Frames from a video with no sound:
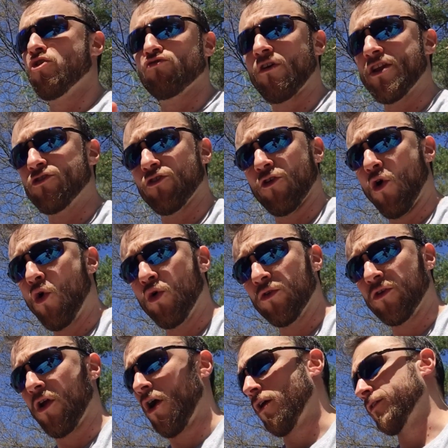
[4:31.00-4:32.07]
render old
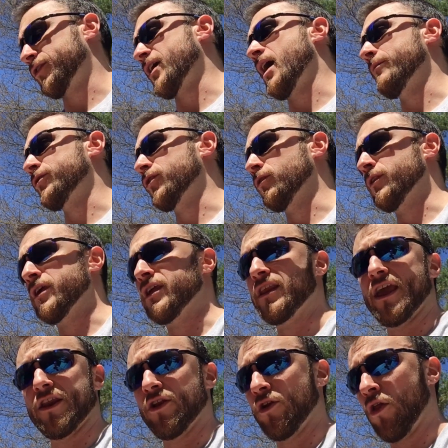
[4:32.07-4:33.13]
cards obsolete
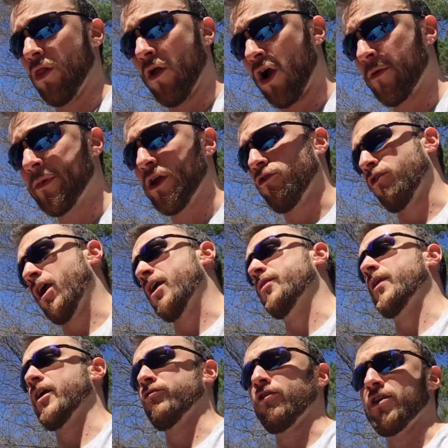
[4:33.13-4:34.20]
at an alarming rate,
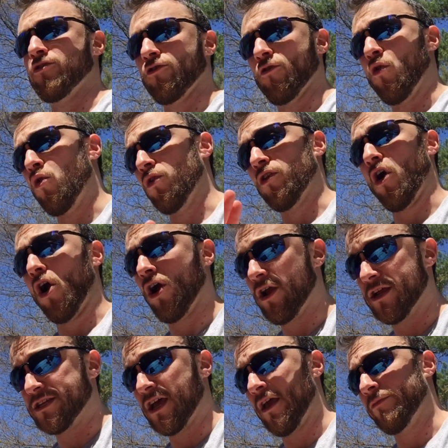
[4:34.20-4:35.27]
they render old
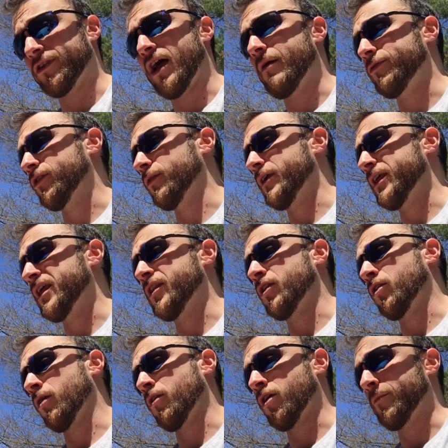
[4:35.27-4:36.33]
archetypes obsolete at an
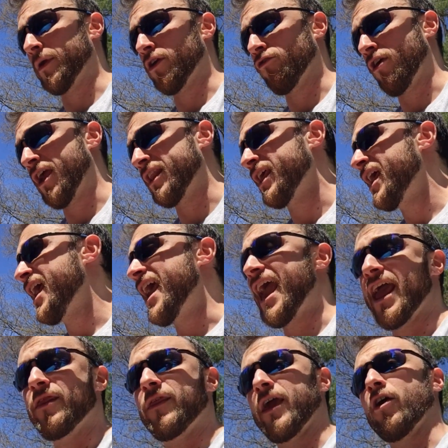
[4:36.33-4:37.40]
alarming rate,
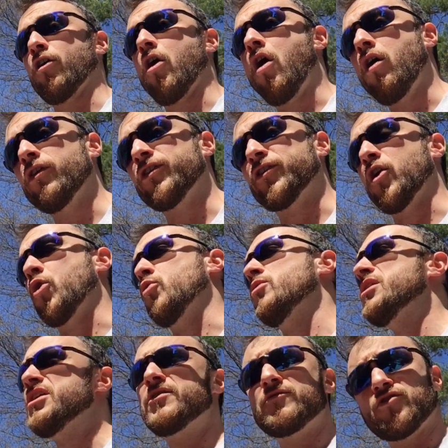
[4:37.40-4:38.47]
and they are also
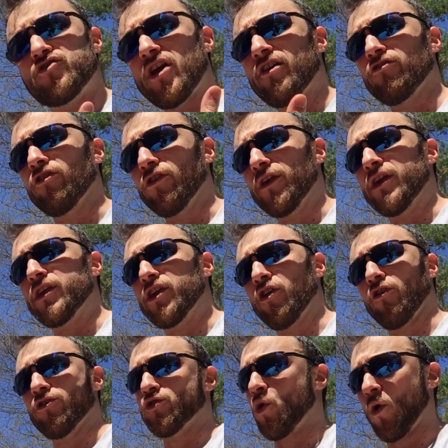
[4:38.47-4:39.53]
generally
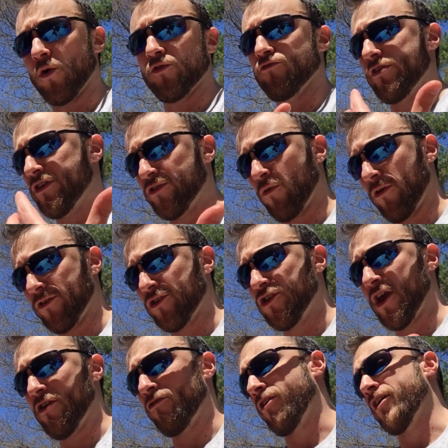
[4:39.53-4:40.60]
geared toward resource
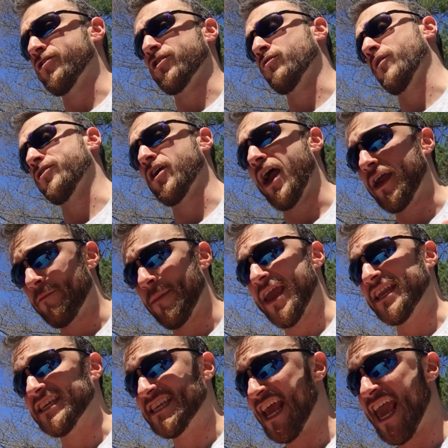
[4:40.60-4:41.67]
generation, which I
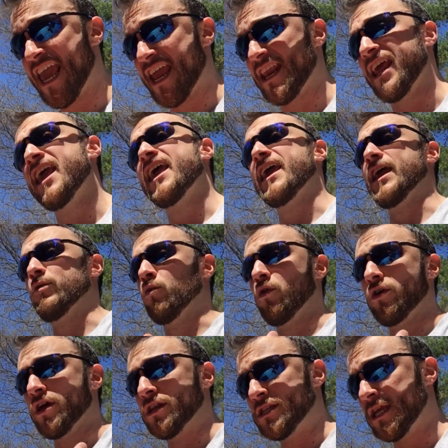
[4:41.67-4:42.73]
maintain and will
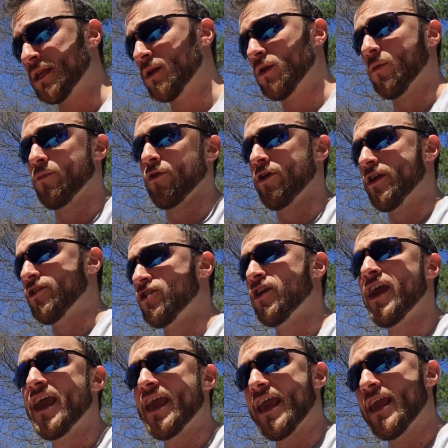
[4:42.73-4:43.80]
continue to preach
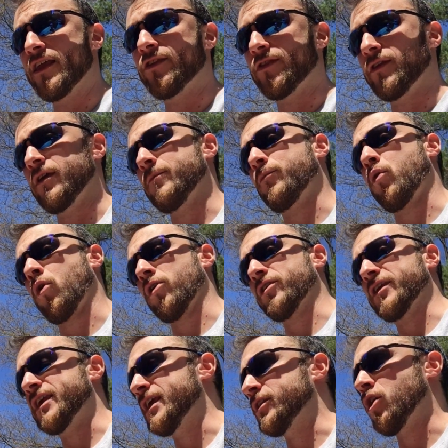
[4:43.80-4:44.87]
is the important
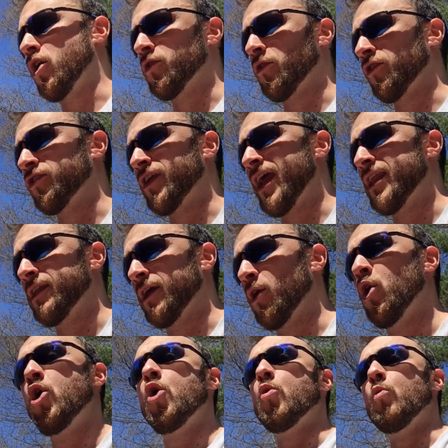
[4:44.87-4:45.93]
key to understanding
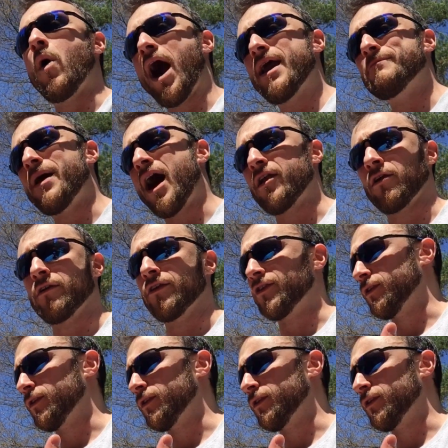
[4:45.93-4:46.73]
why Modern is